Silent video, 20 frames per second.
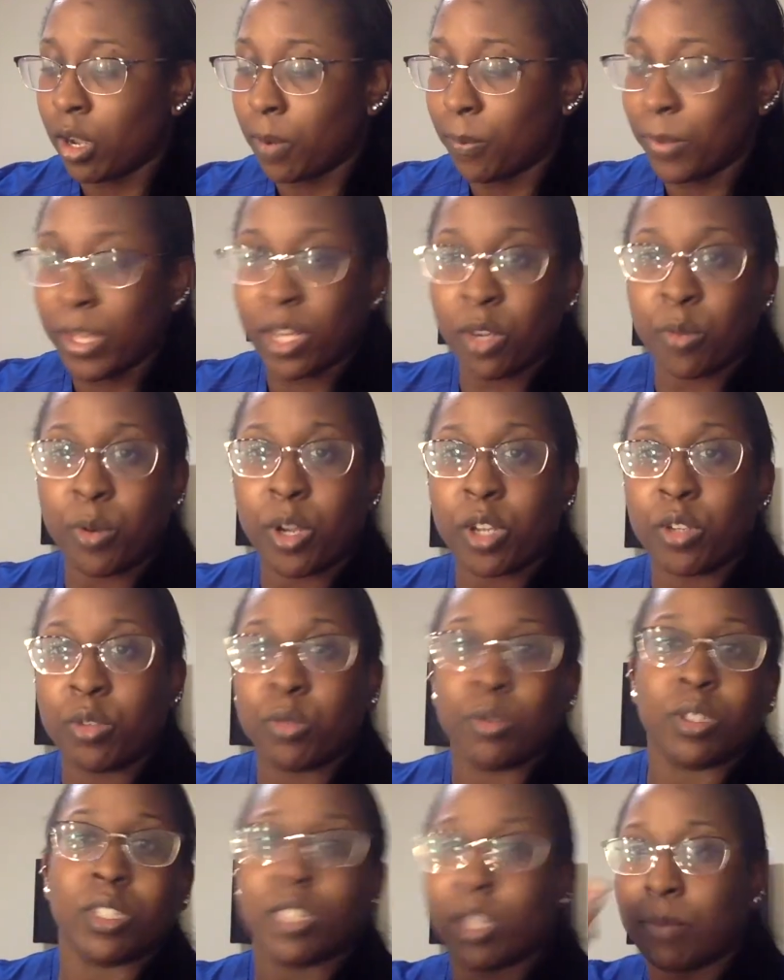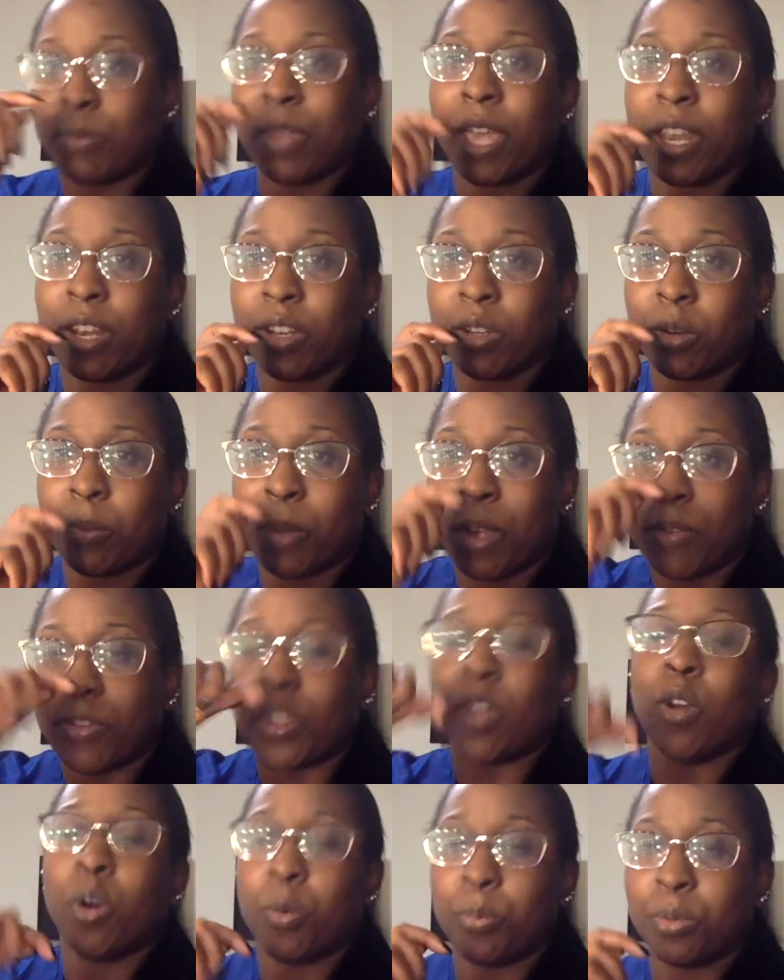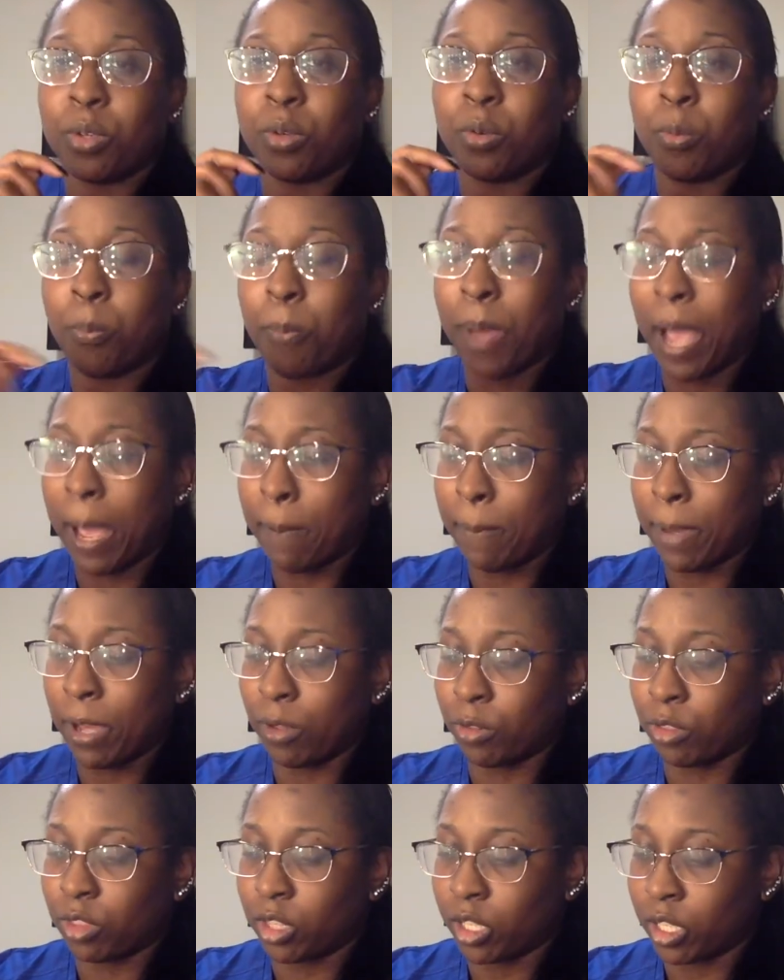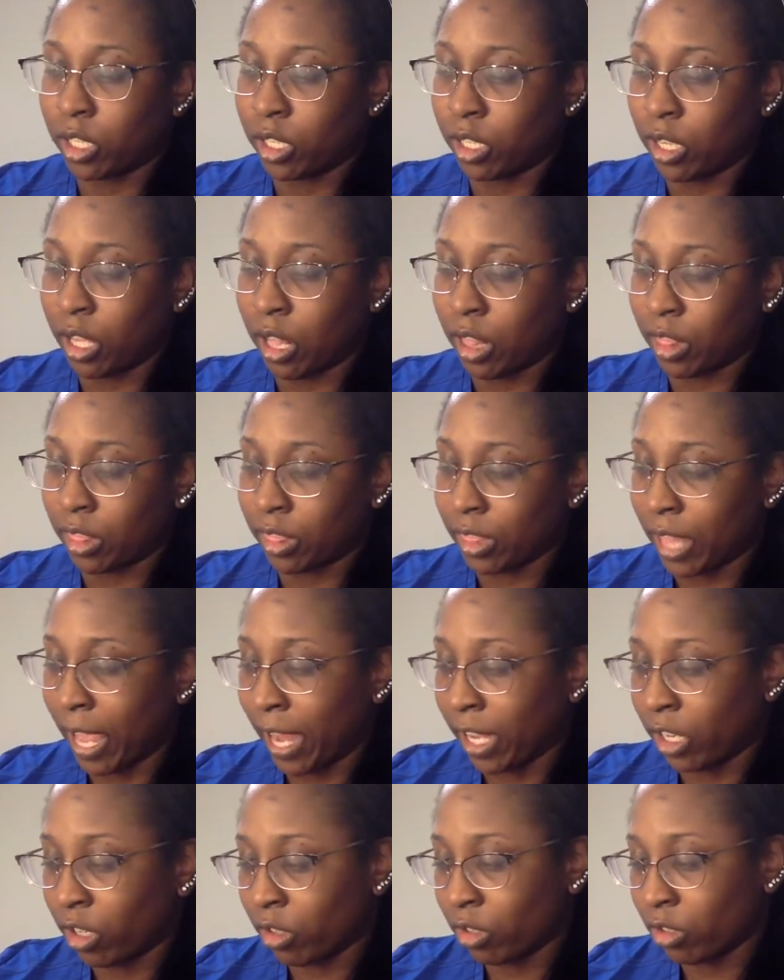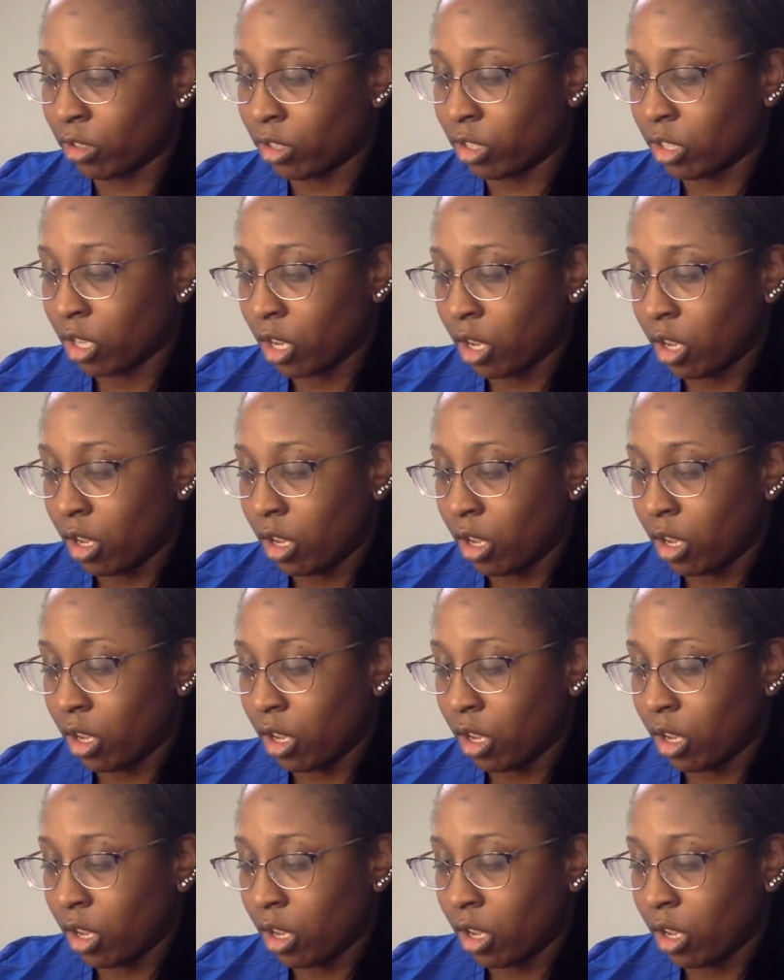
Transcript: Anyway, you slip that in your mouth to help you pop out the aligners.